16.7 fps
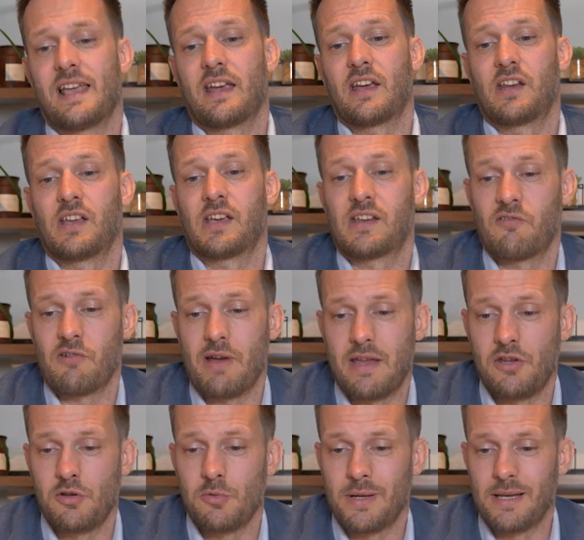then going to
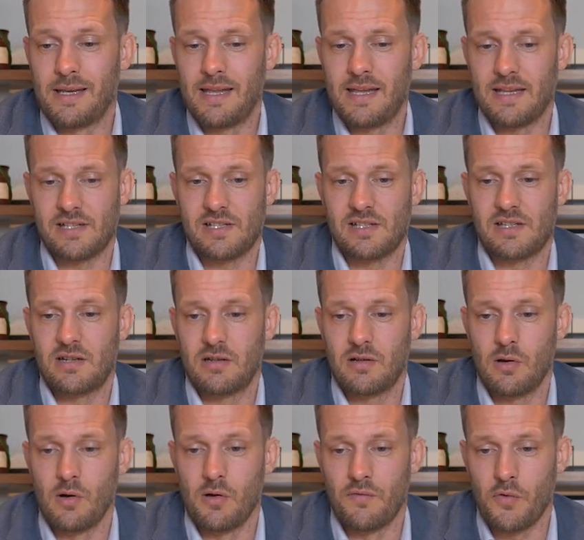create you a list
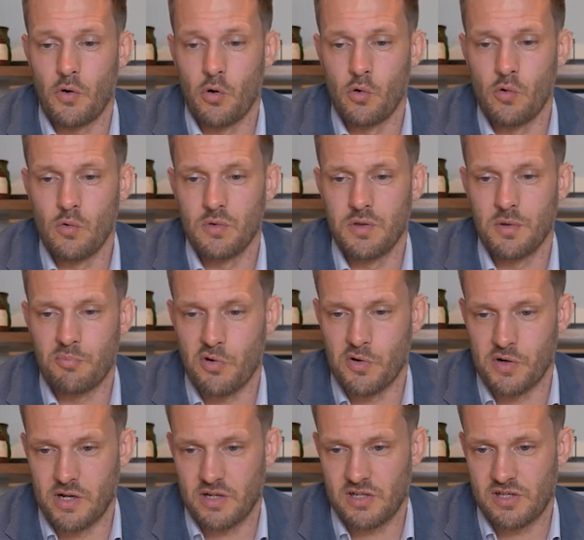of all the
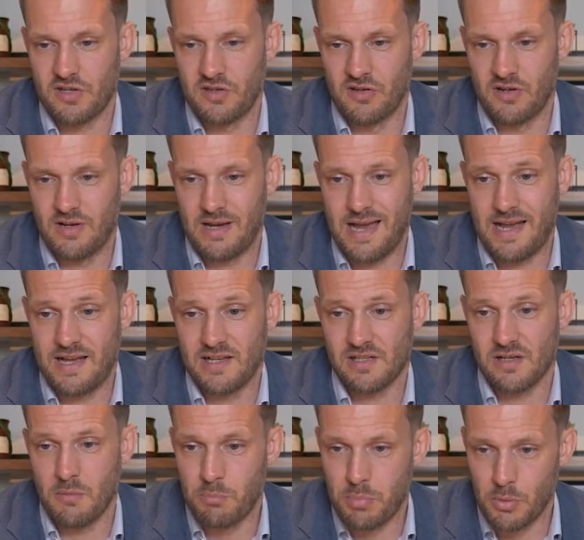products that
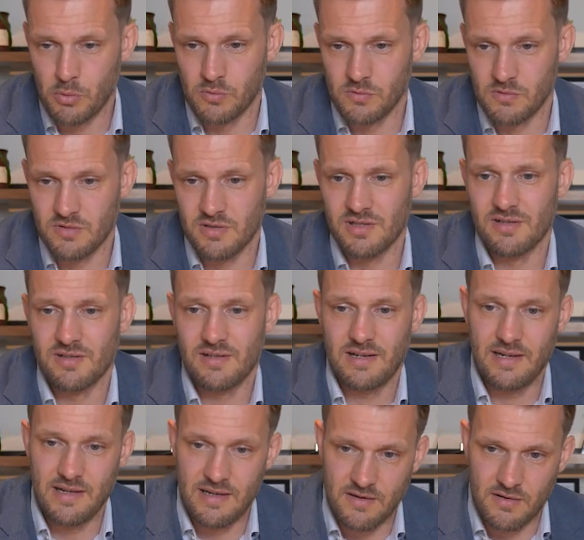has balls
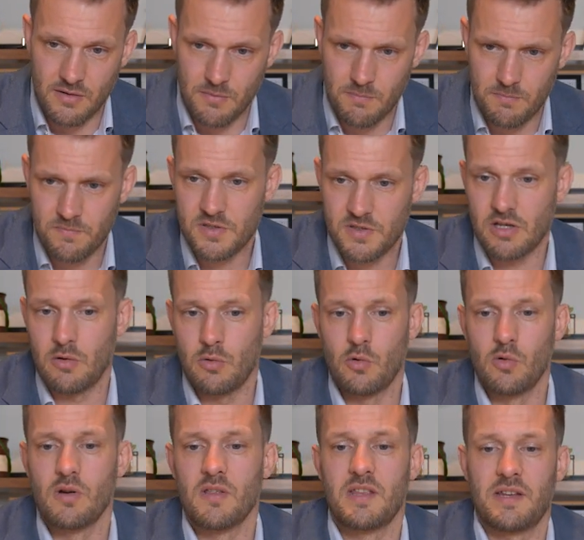in them, so
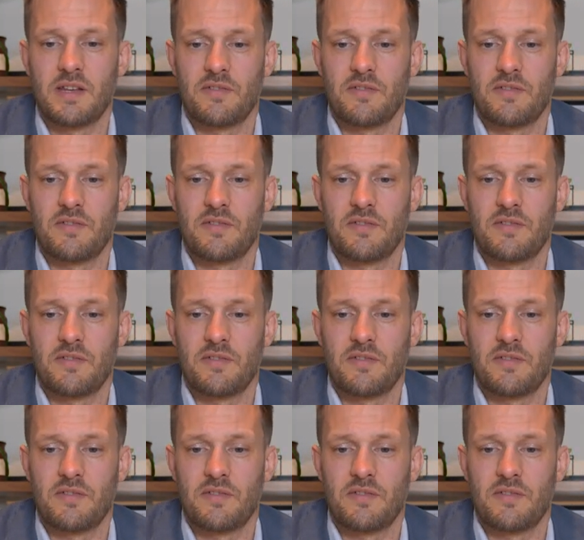all of the